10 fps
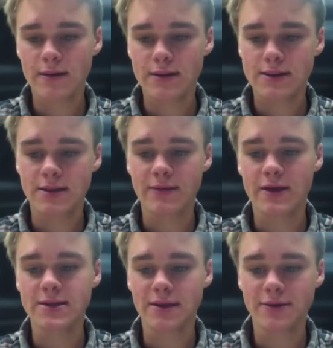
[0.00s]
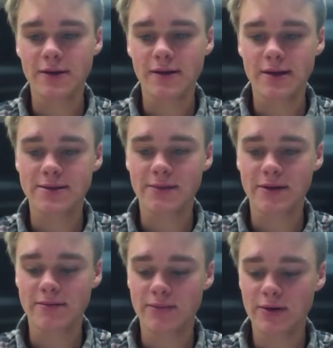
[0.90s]
Some things I really liked
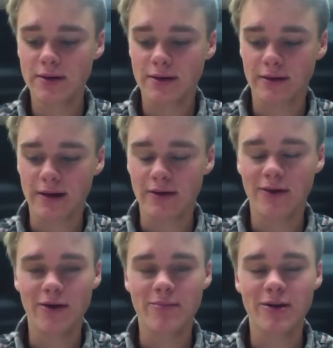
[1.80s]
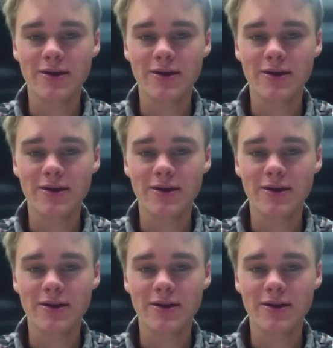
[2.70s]
about the book are how gripping